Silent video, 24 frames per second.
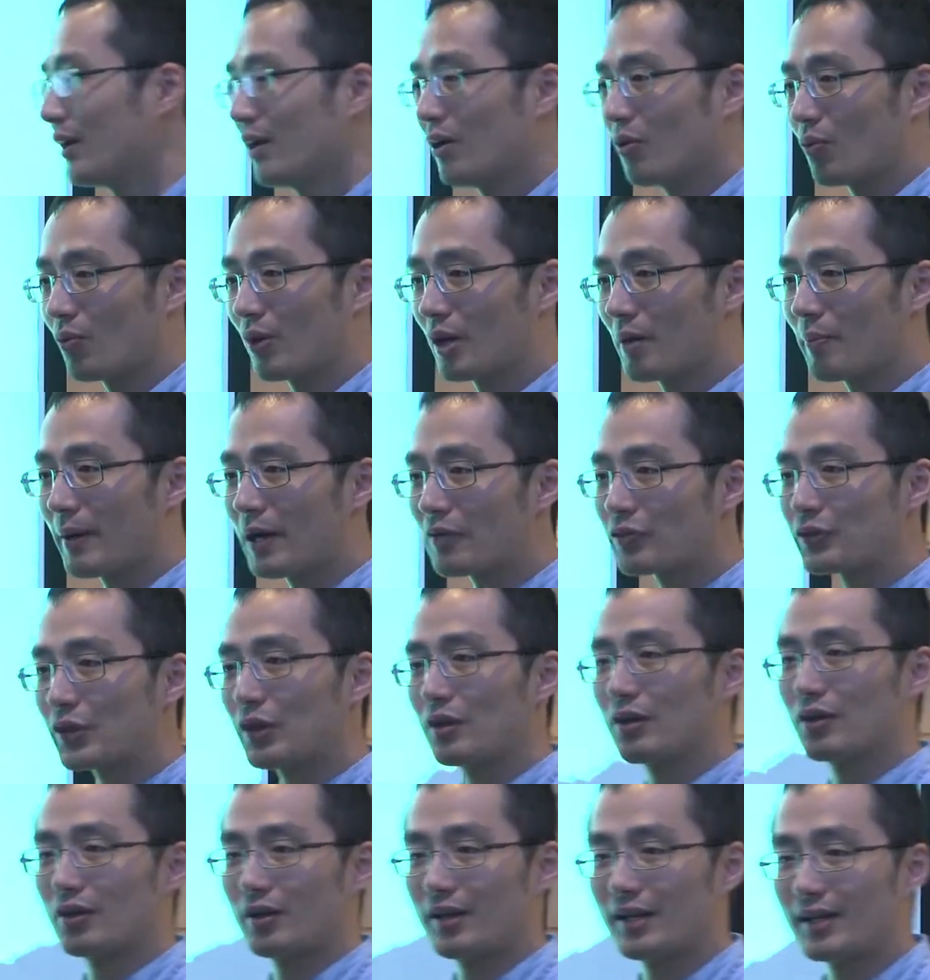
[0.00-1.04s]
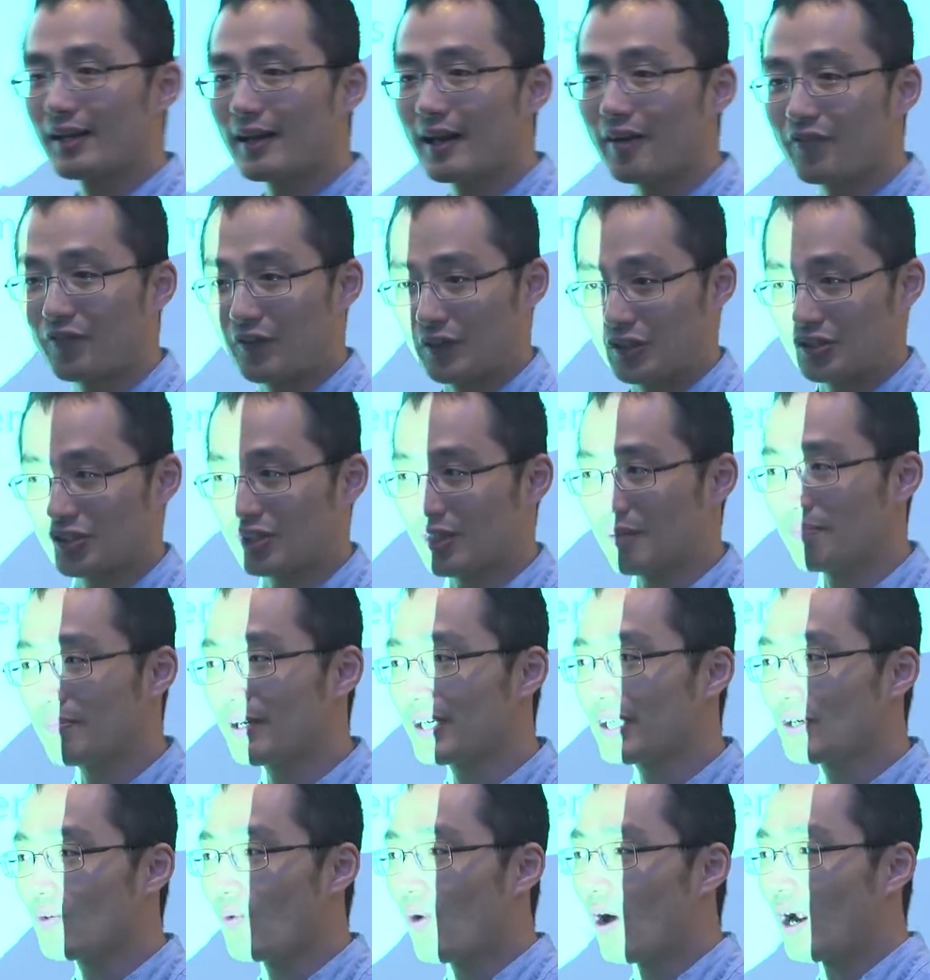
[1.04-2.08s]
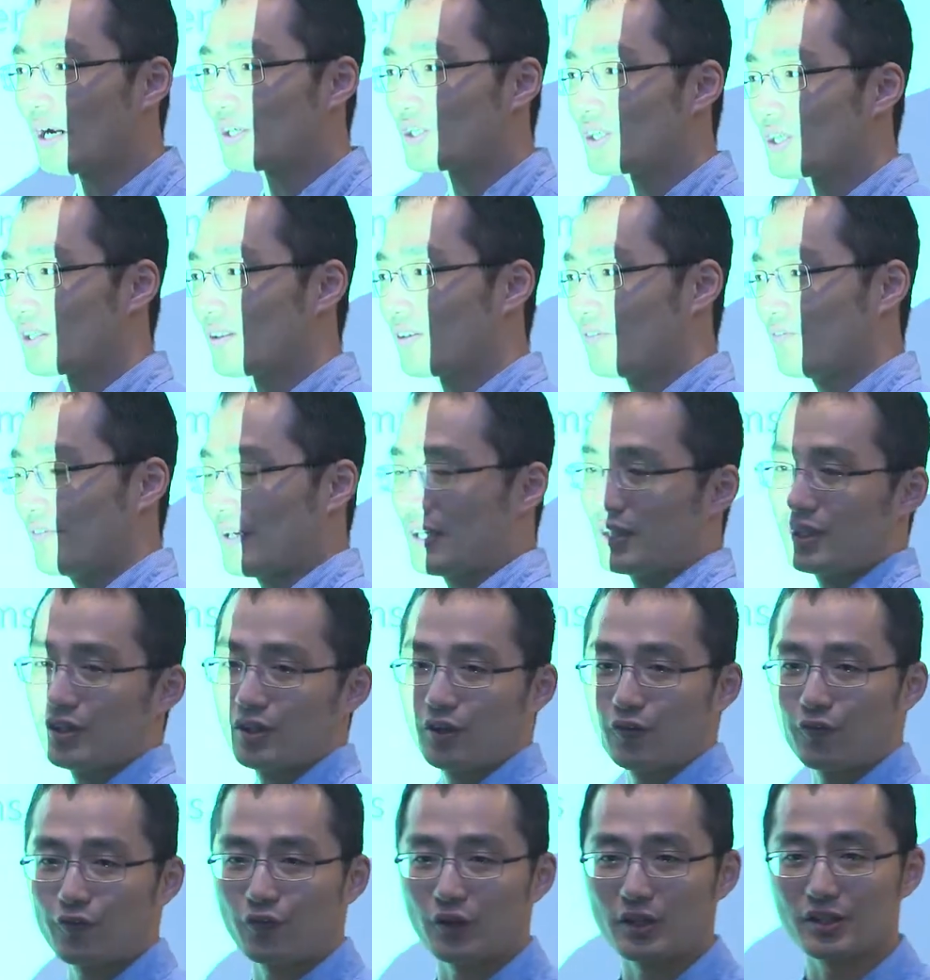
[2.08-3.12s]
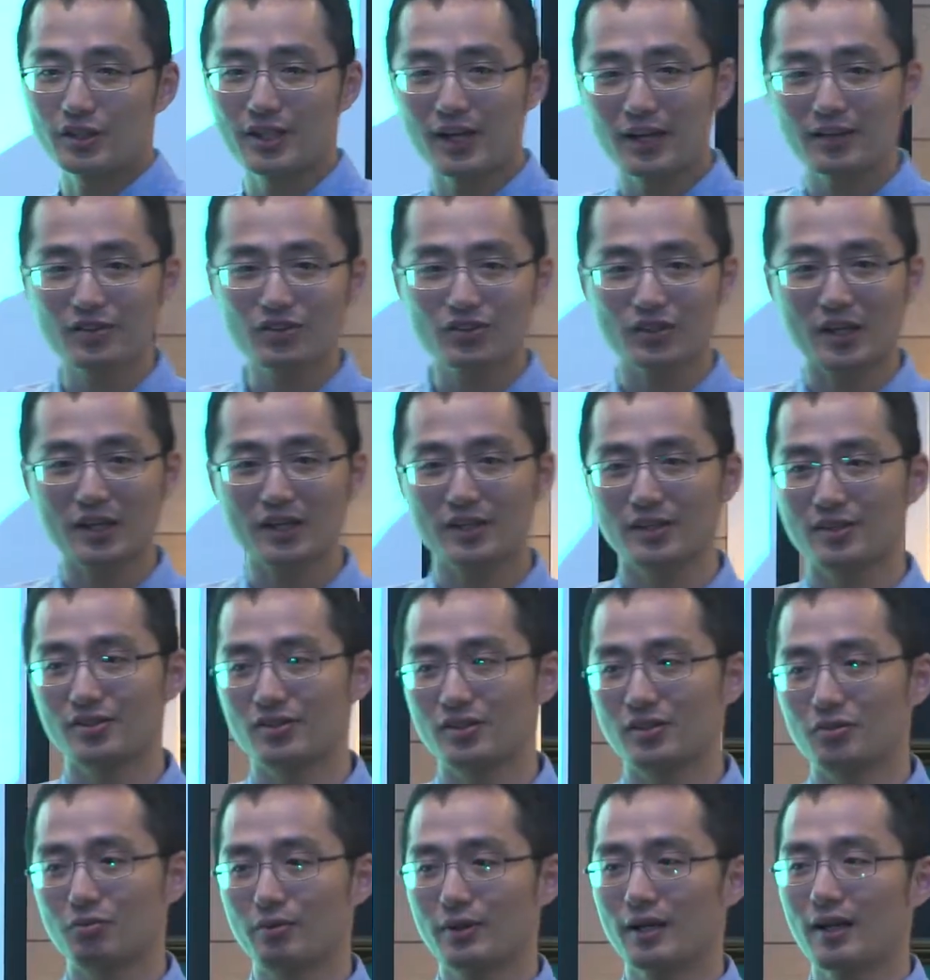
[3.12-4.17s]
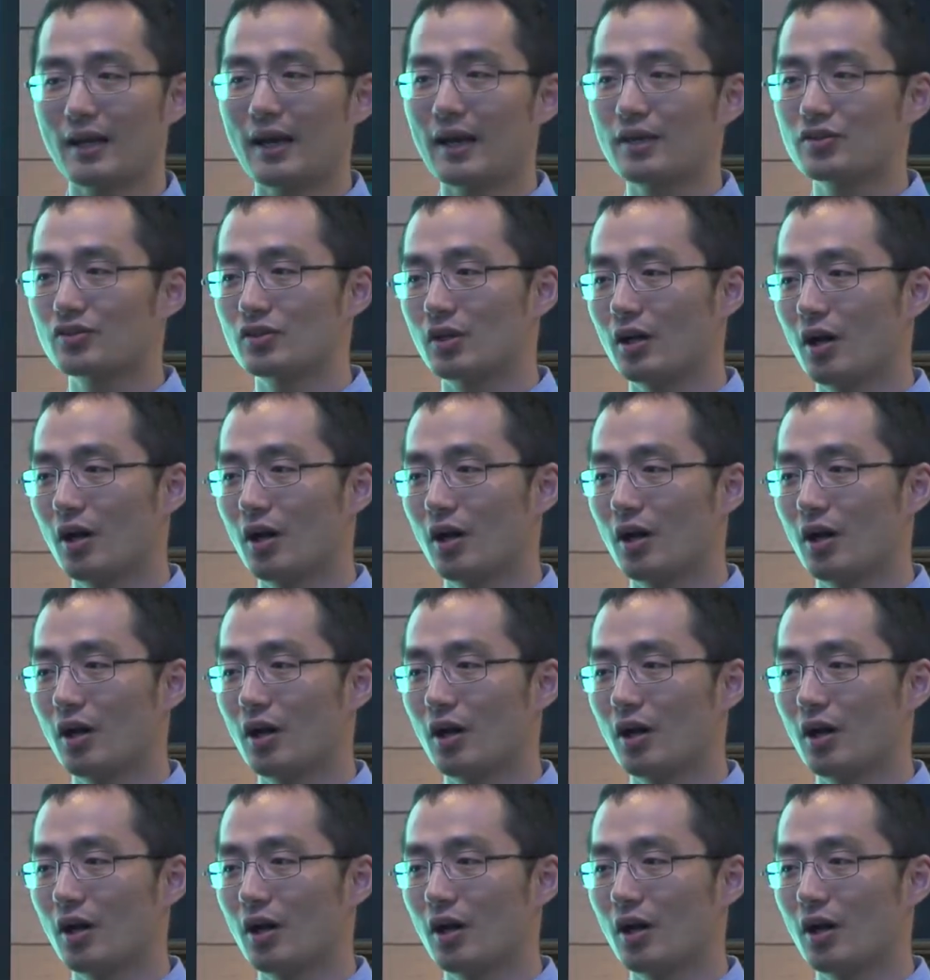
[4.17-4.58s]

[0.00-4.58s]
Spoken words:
What about their learning effort? Somebody watching the video for 10 seconds and realized,